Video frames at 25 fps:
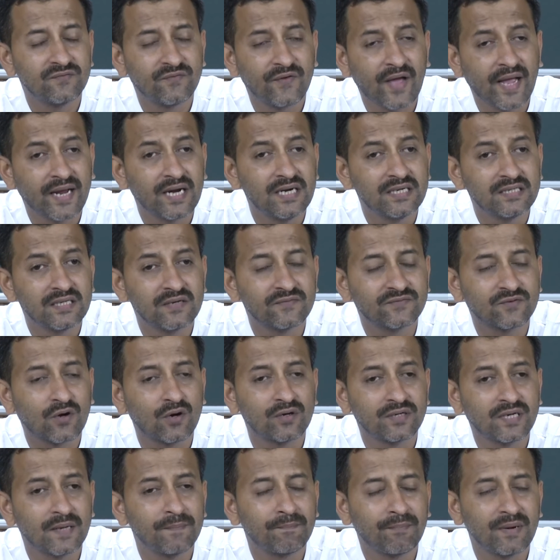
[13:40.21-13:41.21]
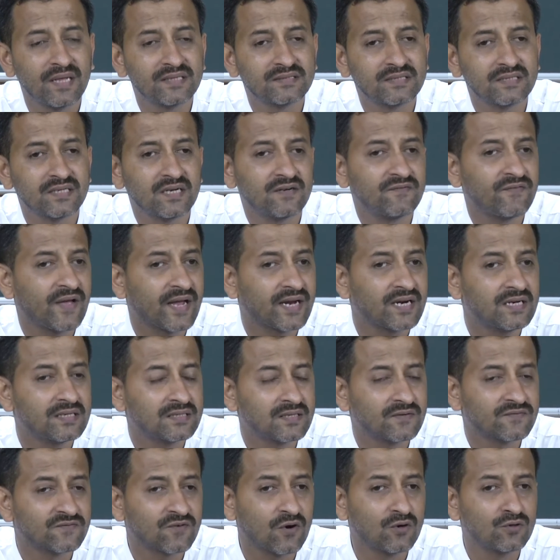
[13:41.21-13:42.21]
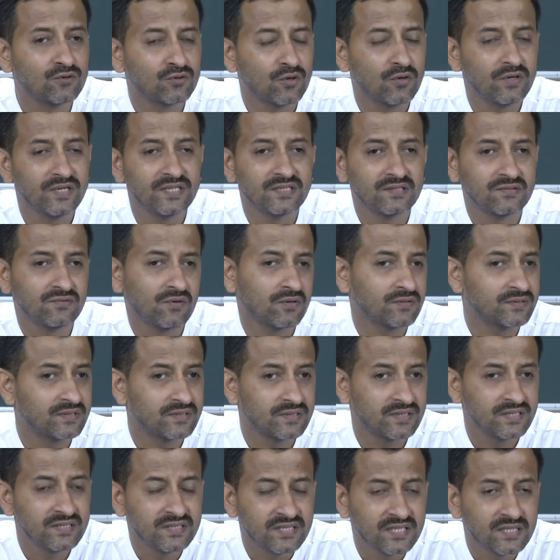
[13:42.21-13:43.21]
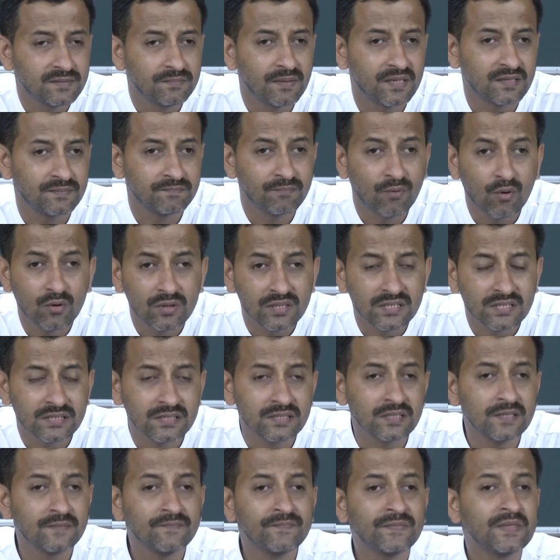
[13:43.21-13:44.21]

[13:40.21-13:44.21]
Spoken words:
faculty of contemplation and faculty of control is not rigid, but porous,